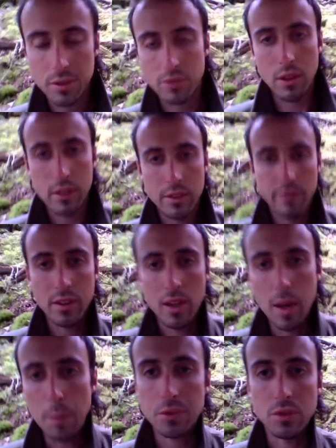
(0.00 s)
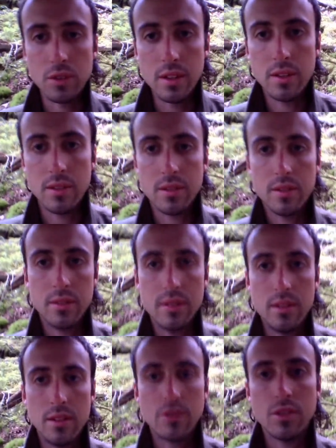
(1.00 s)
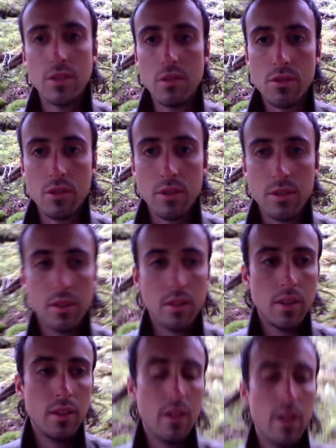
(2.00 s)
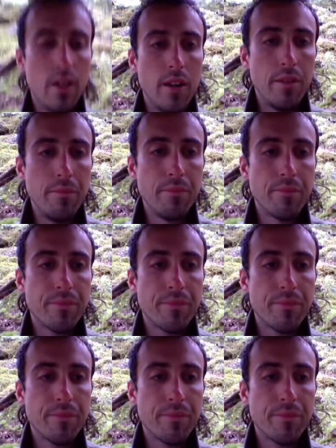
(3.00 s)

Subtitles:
a relatively obsolete institution, um,